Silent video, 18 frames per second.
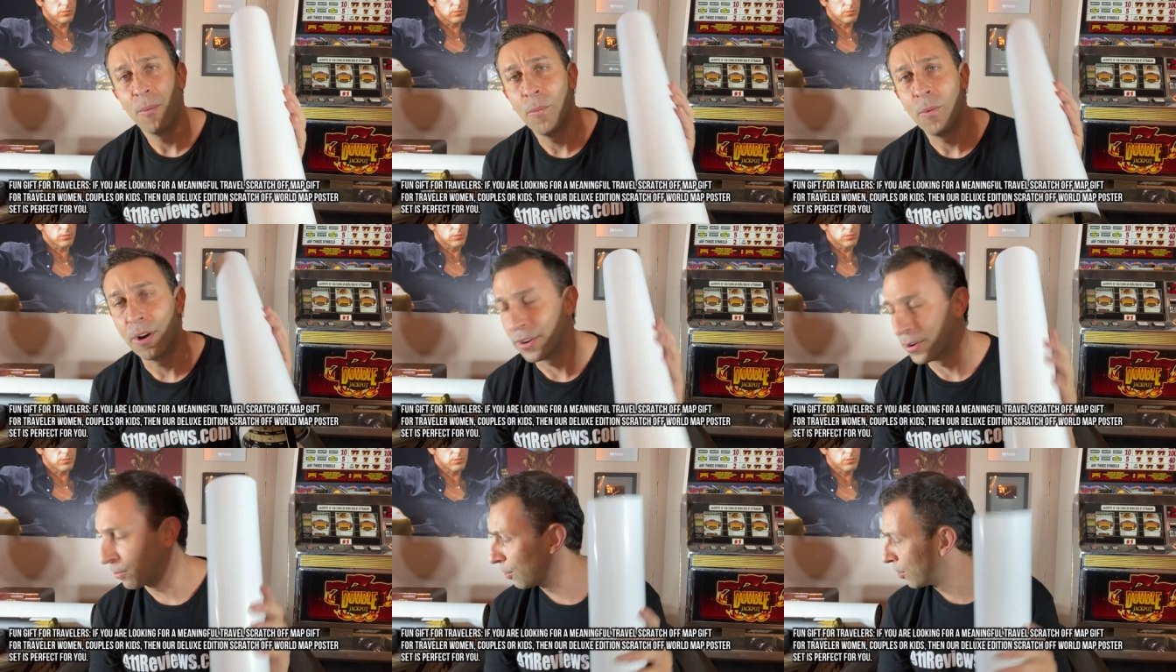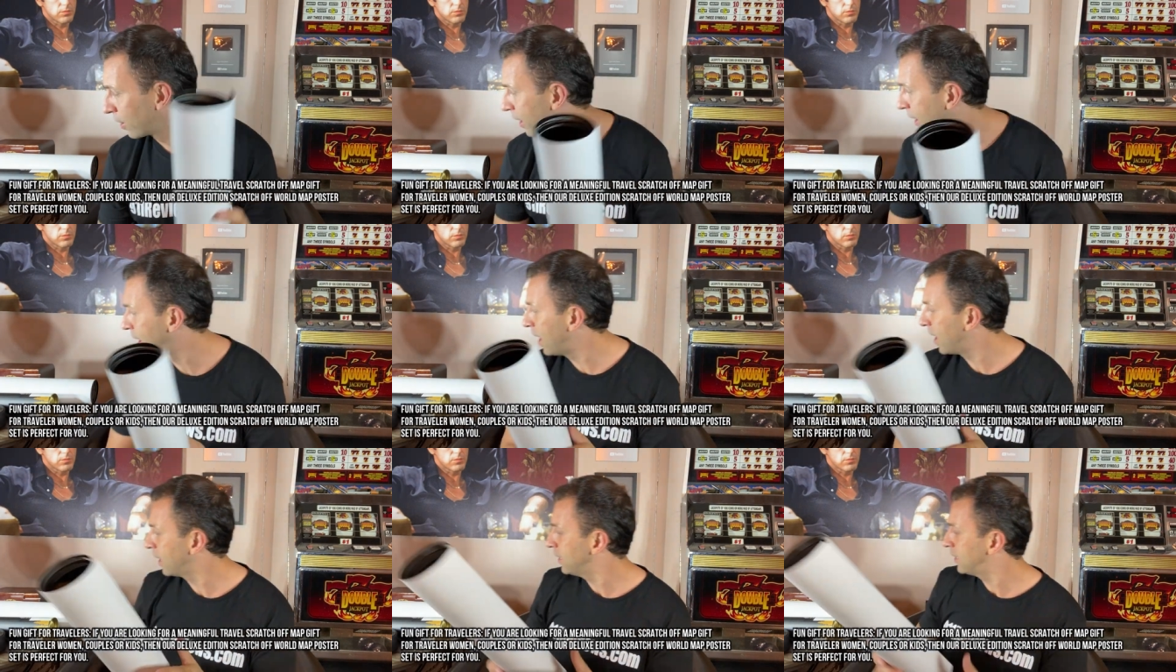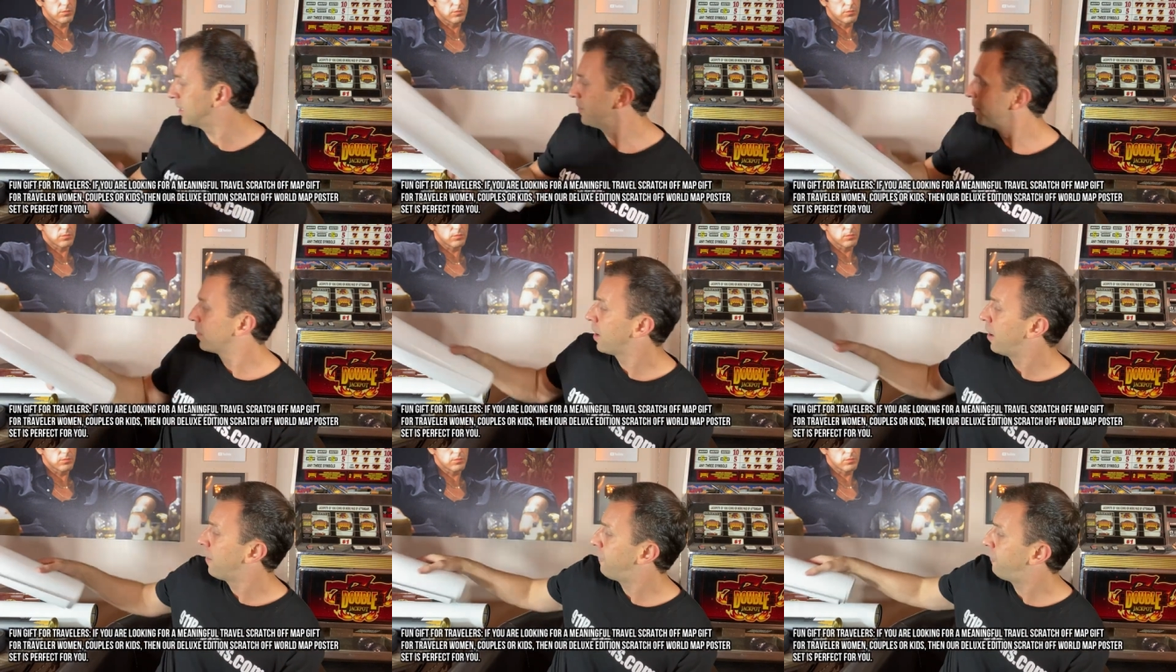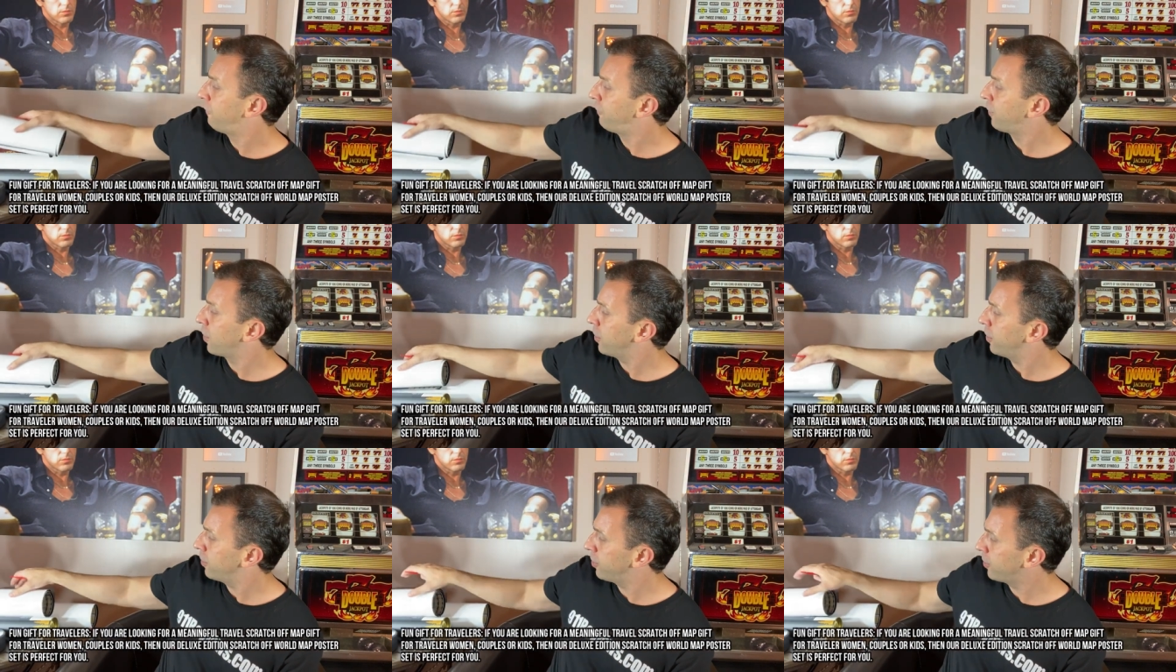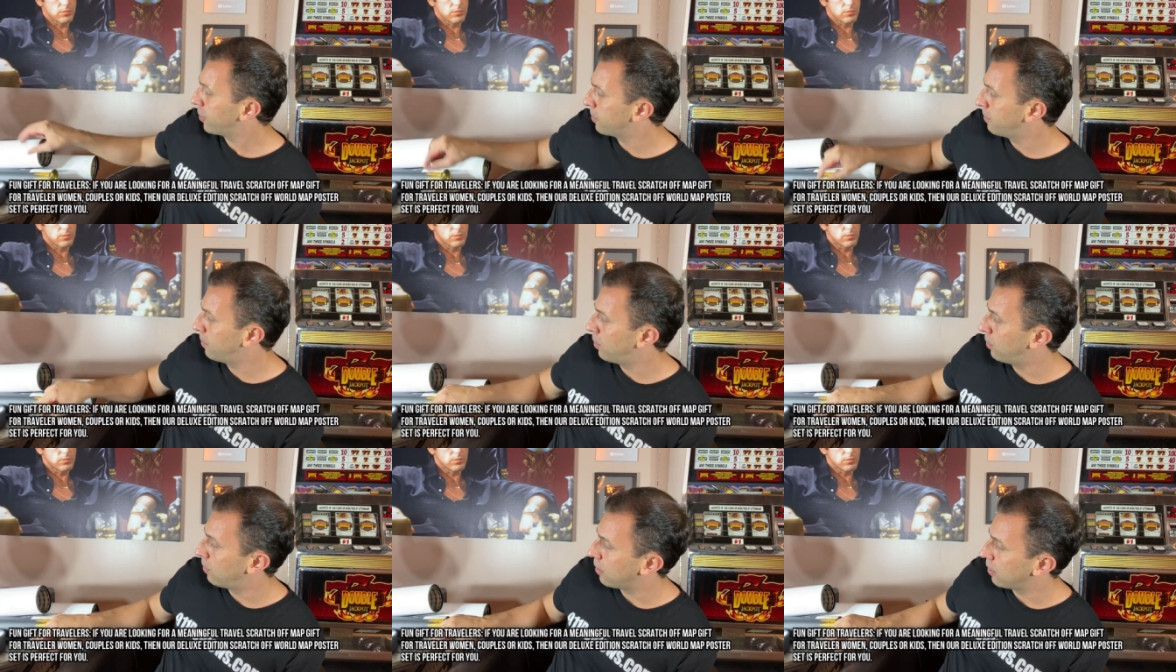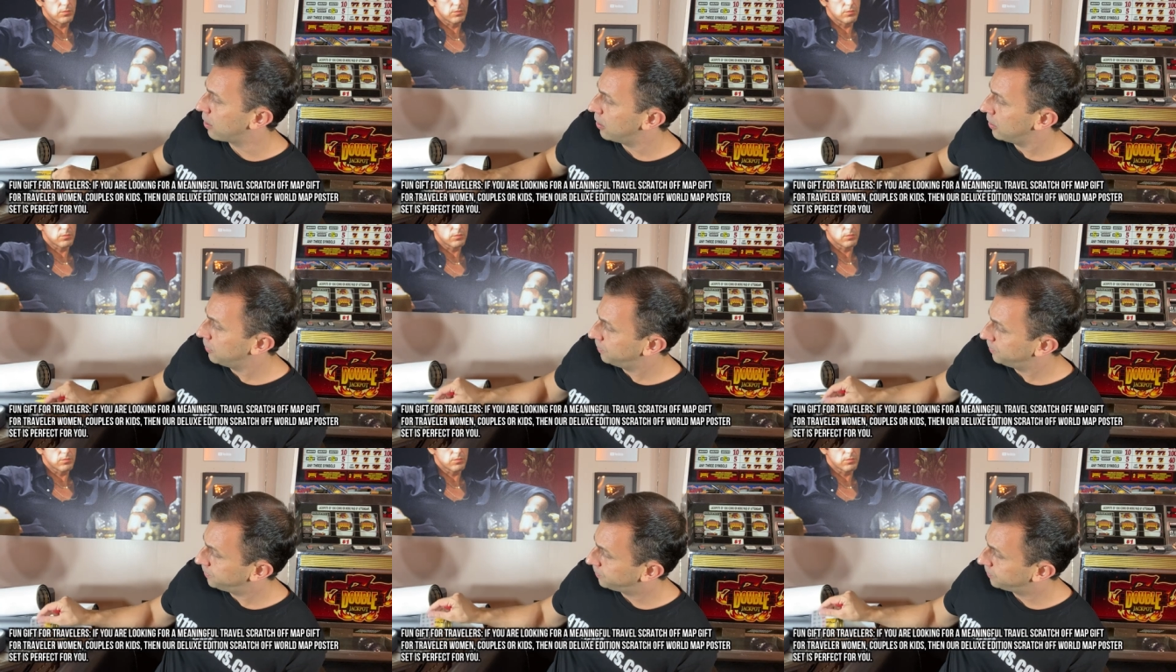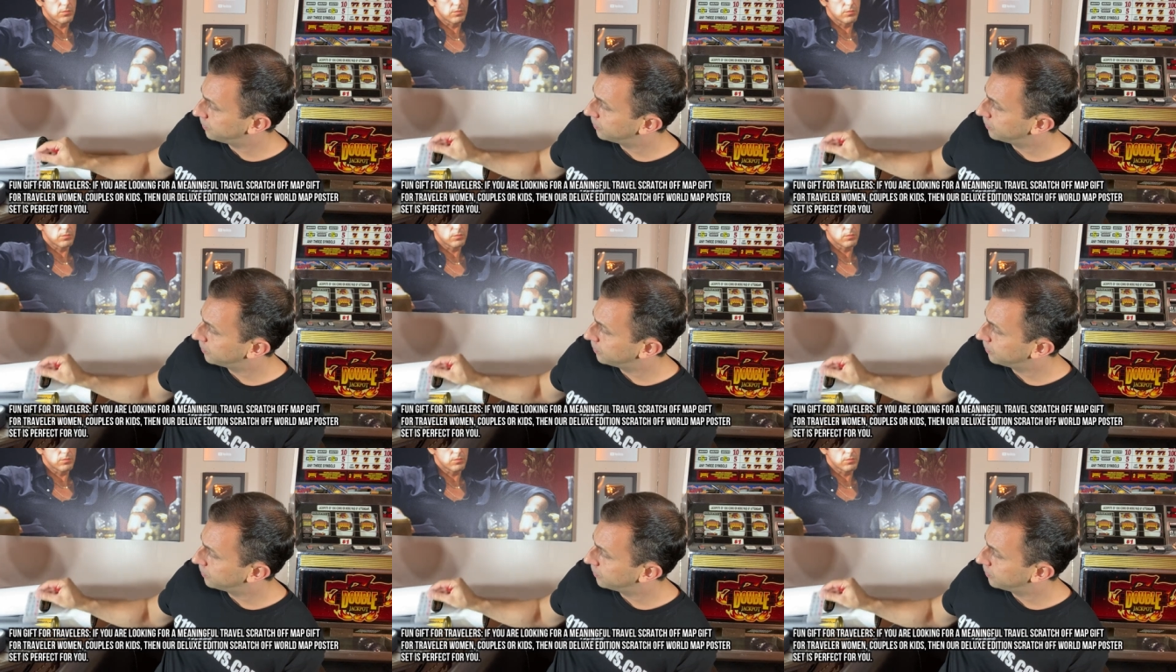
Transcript: while you're working on it. Furthermore,